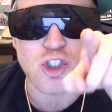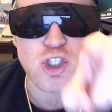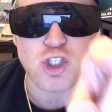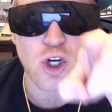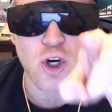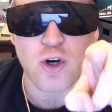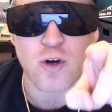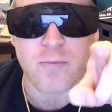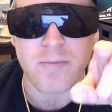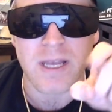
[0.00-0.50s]

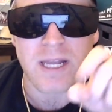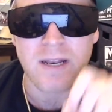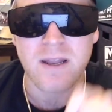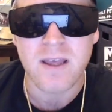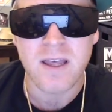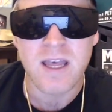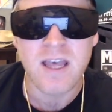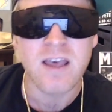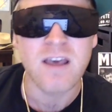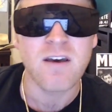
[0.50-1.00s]
German.
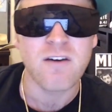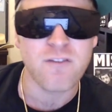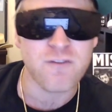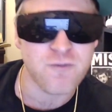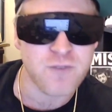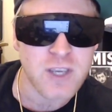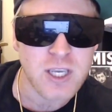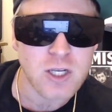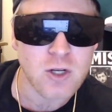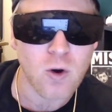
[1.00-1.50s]

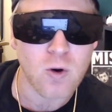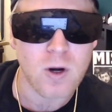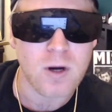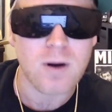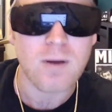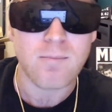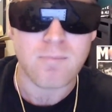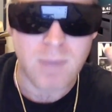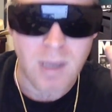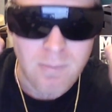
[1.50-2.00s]
Fedor,
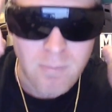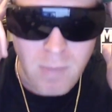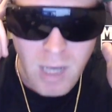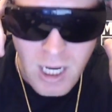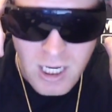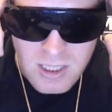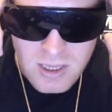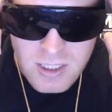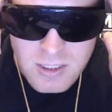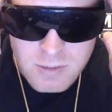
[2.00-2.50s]
my
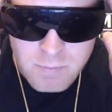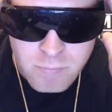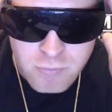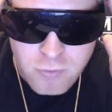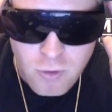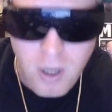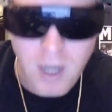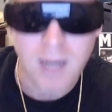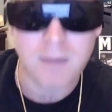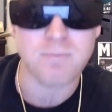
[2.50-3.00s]
mind is
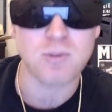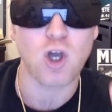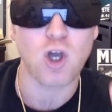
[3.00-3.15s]
primed.